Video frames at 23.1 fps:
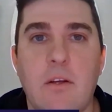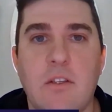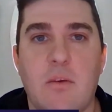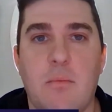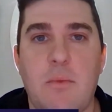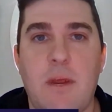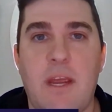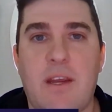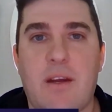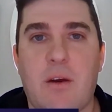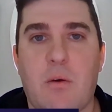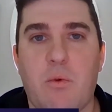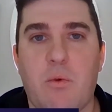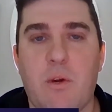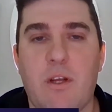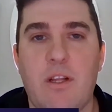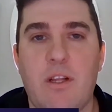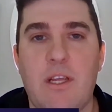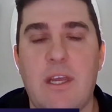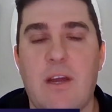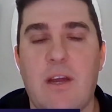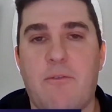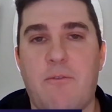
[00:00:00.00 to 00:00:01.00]
to make a
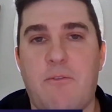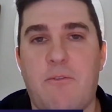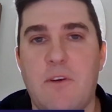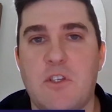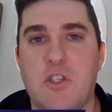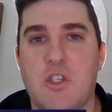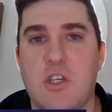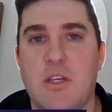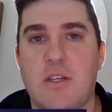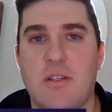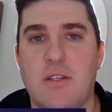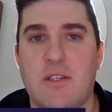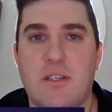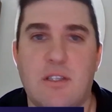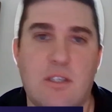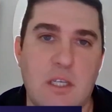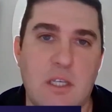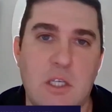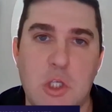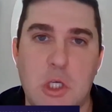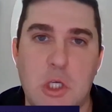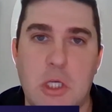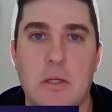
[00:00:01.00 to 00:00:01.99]
really efficient
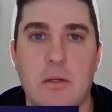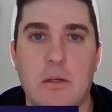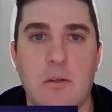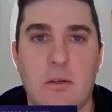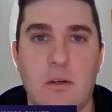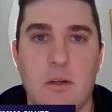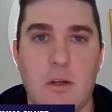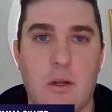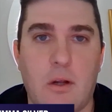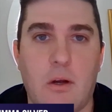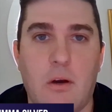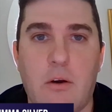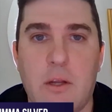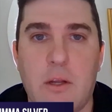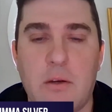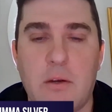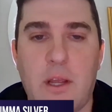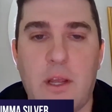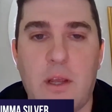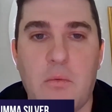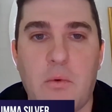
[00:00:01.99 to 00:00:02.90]
decision you know and,